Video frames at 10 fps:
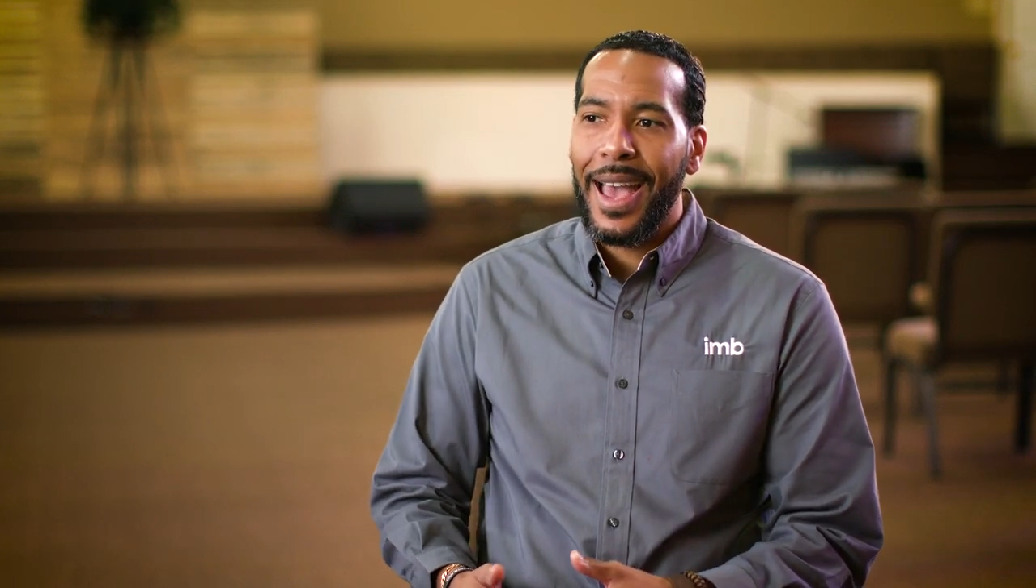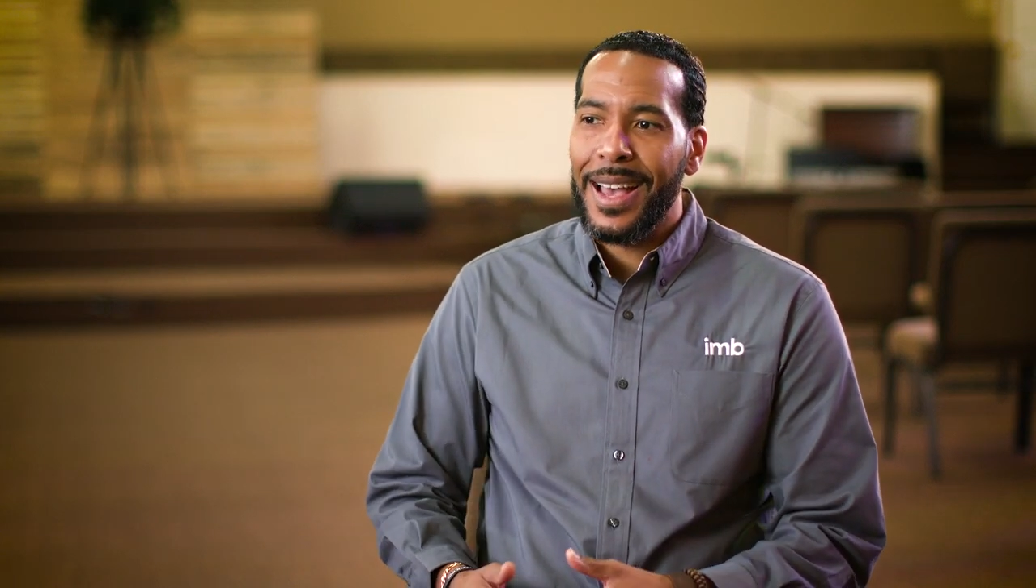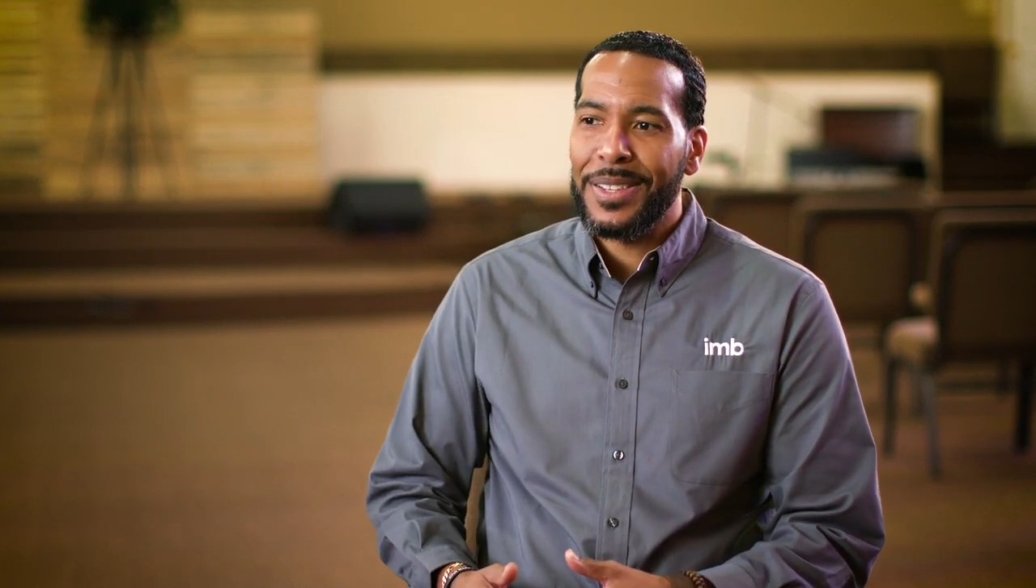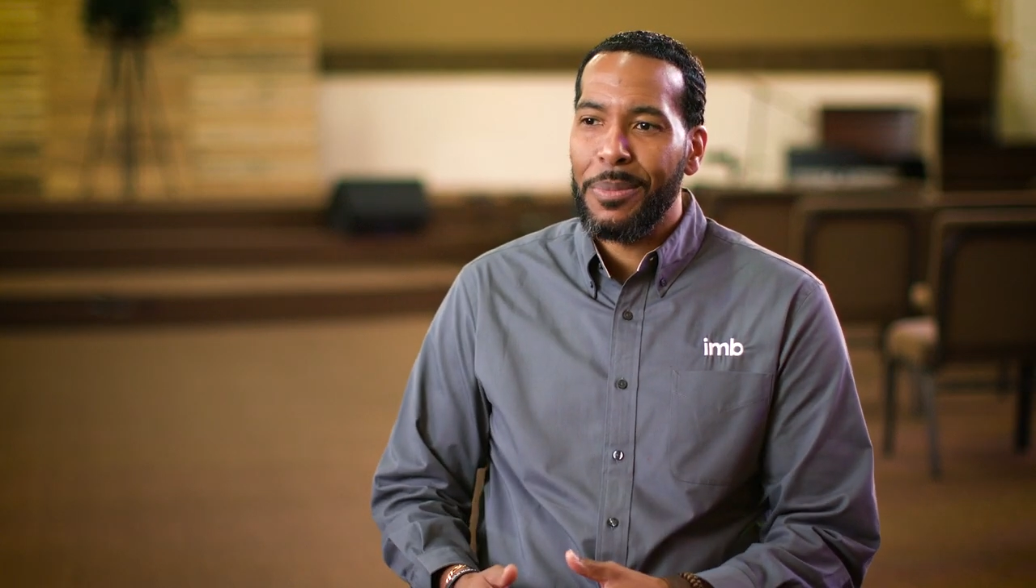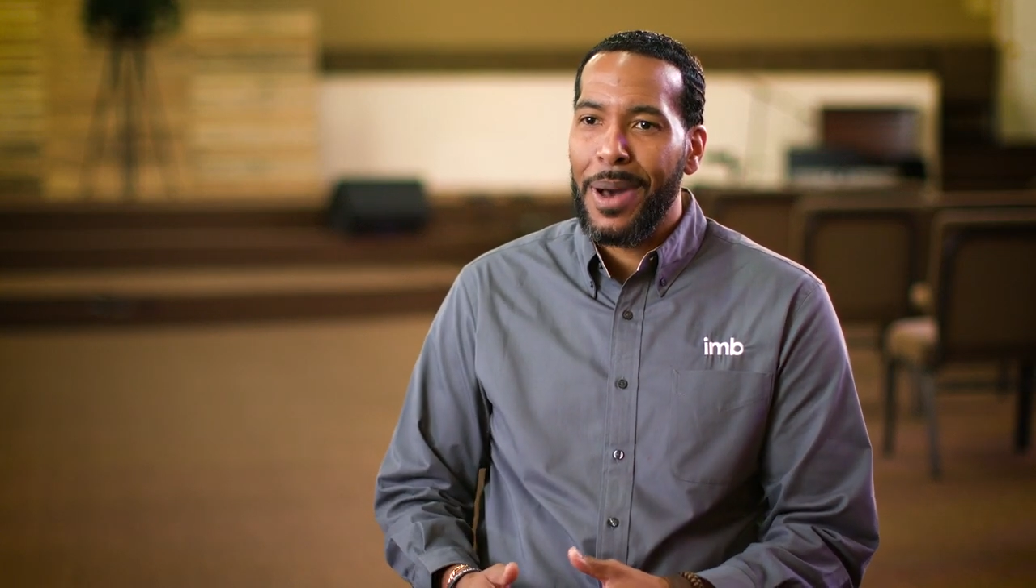
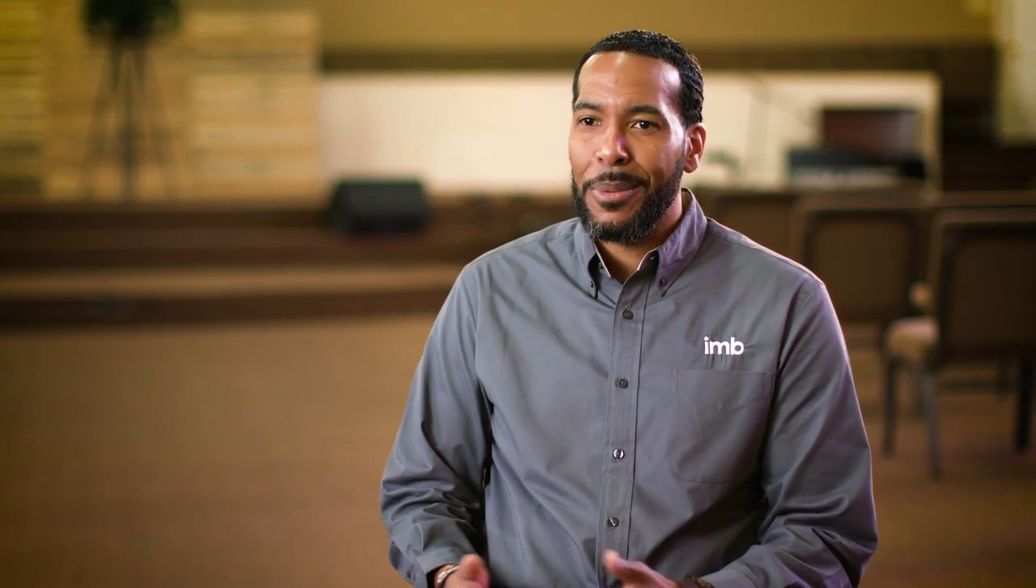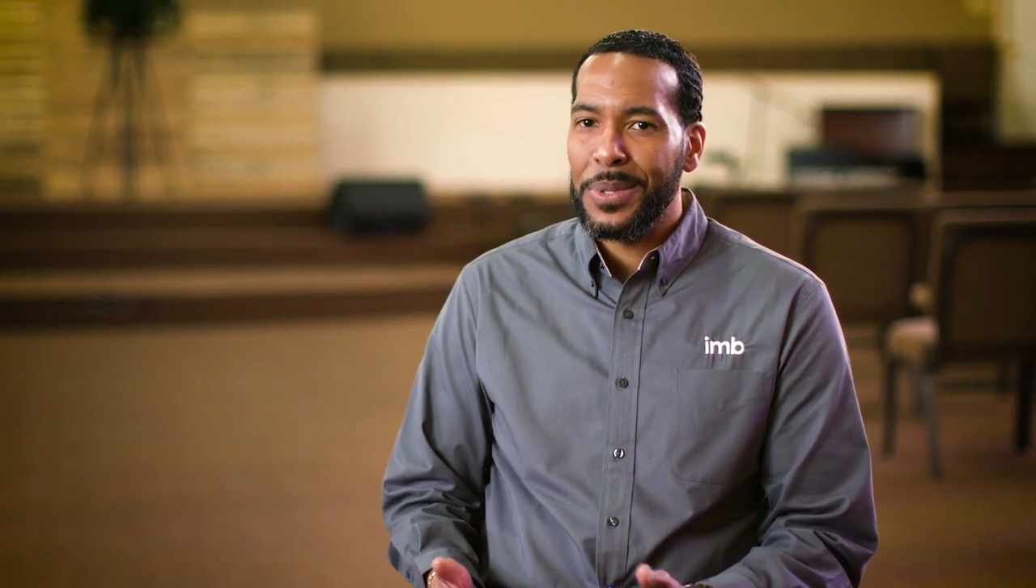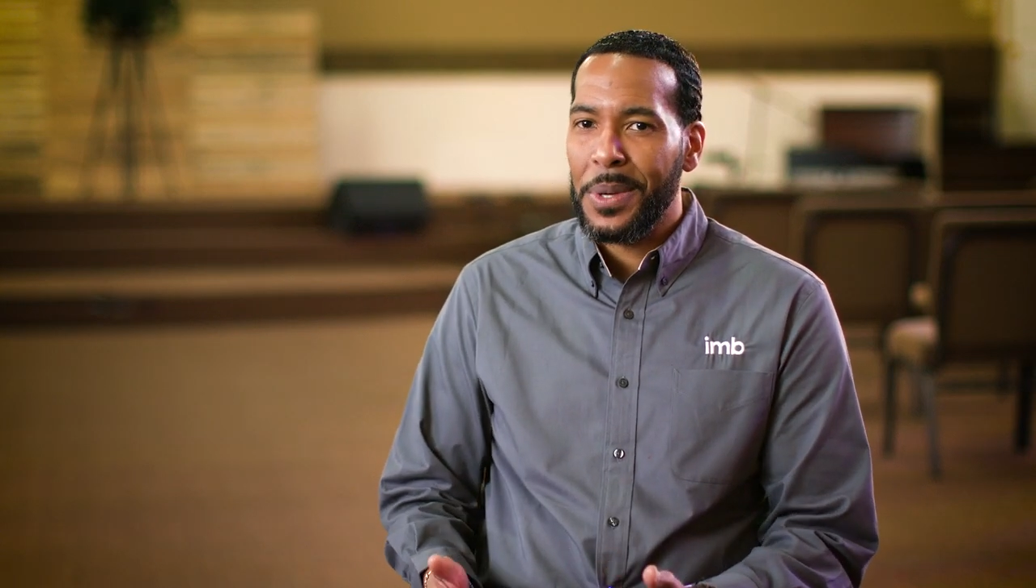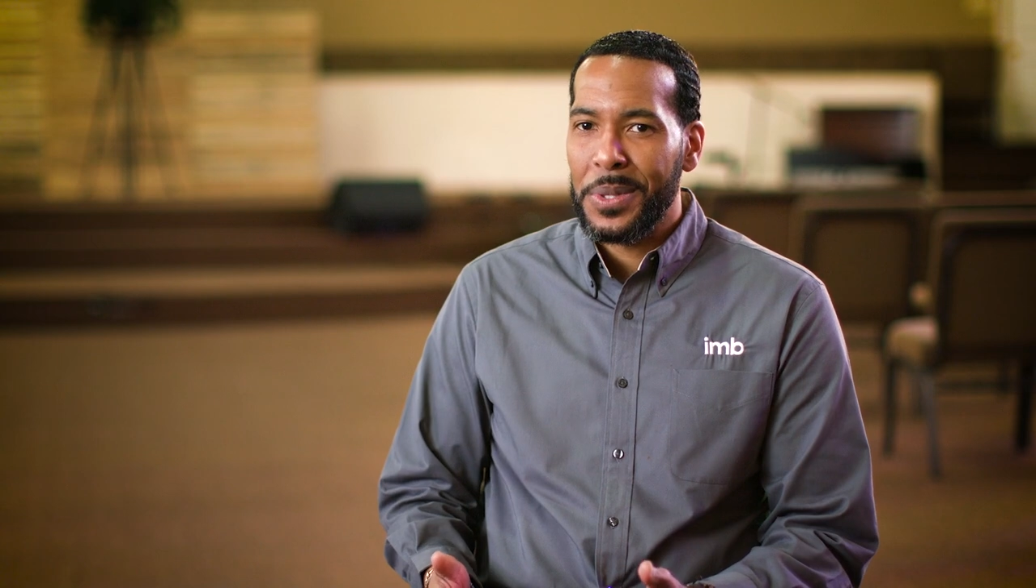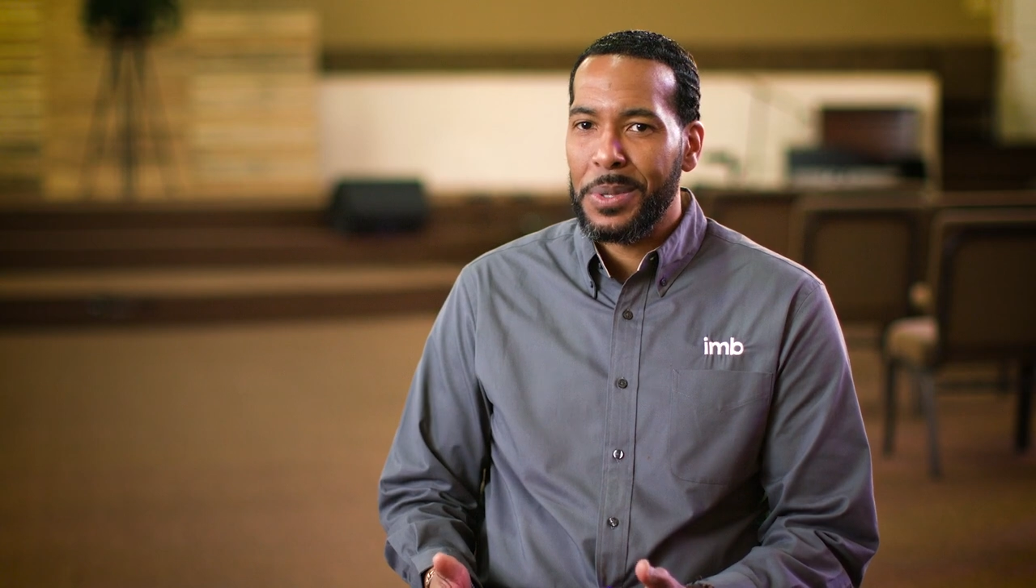as the
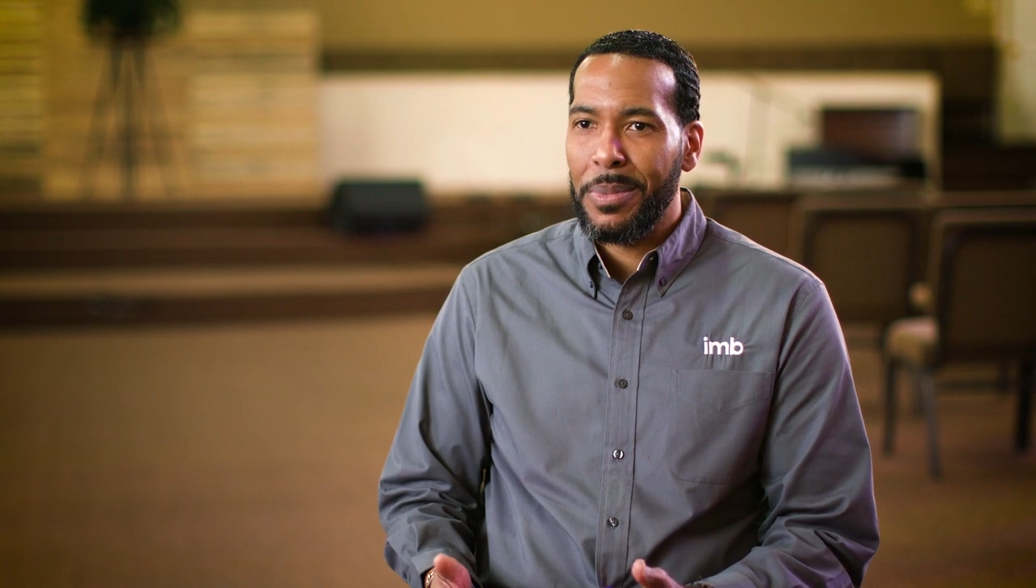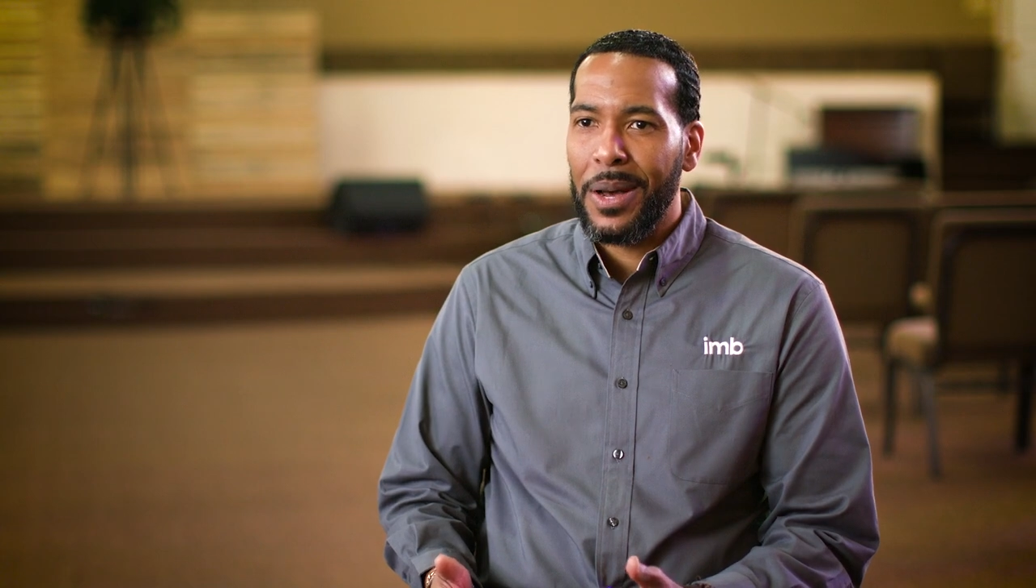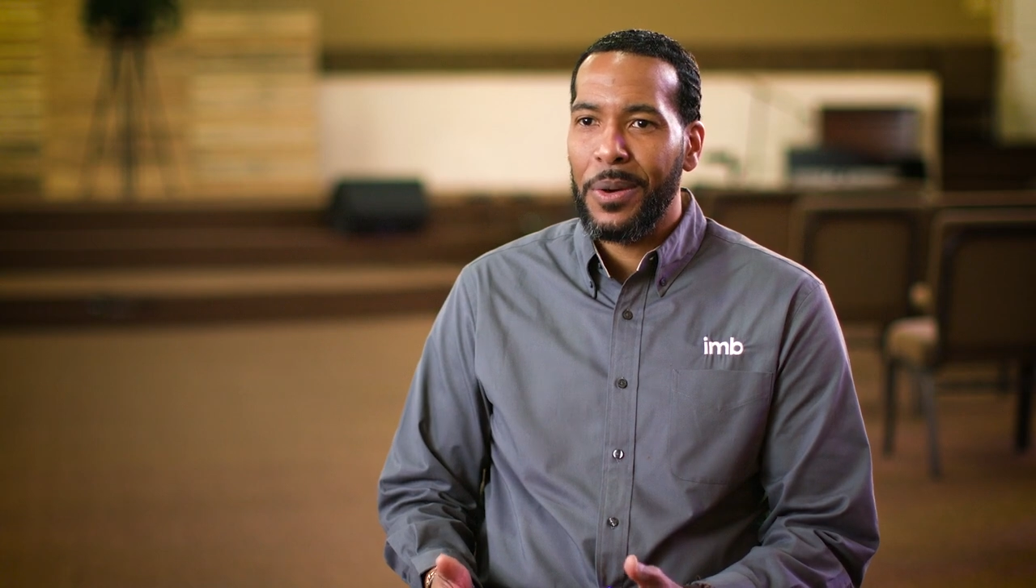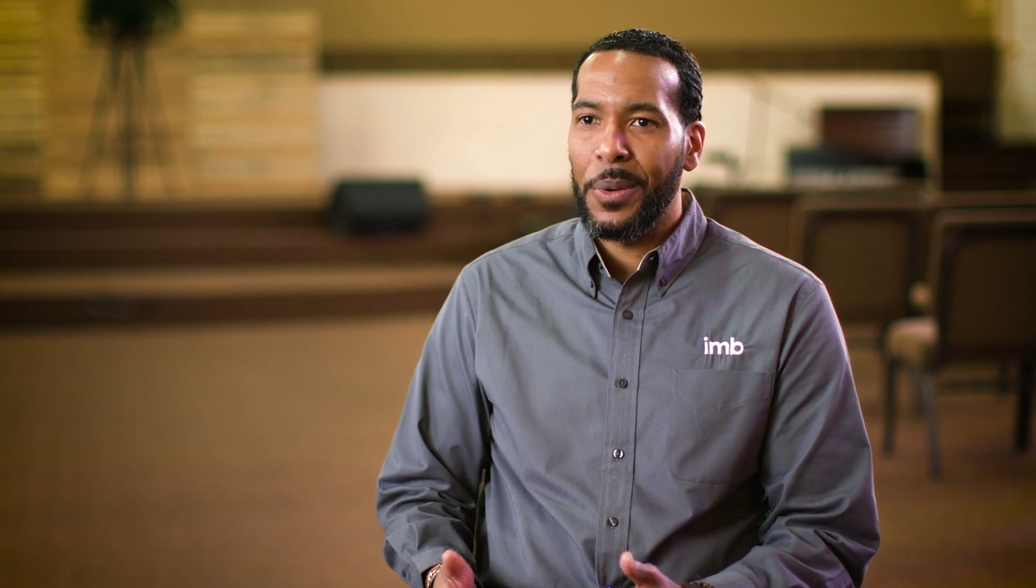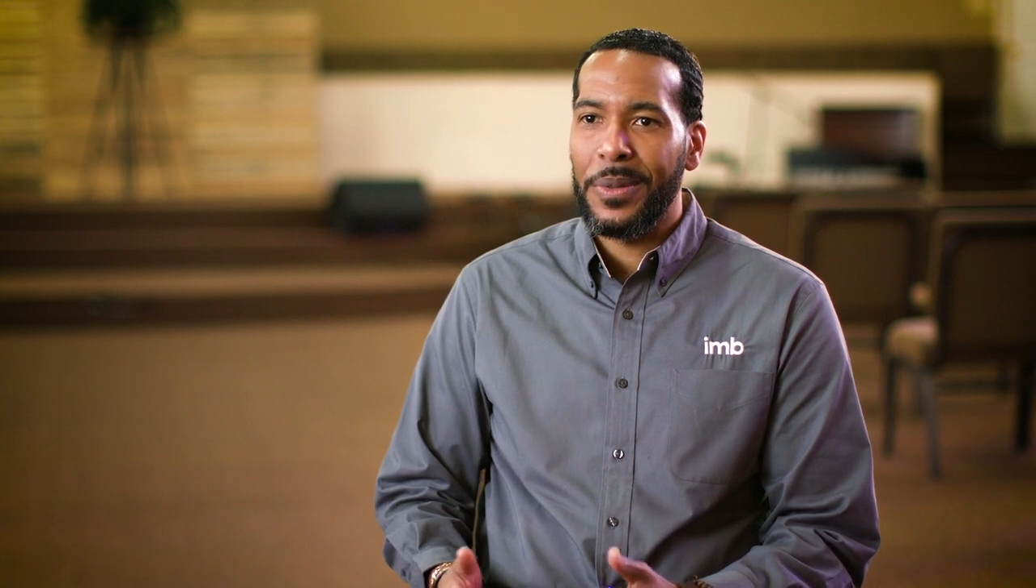Bible talks about,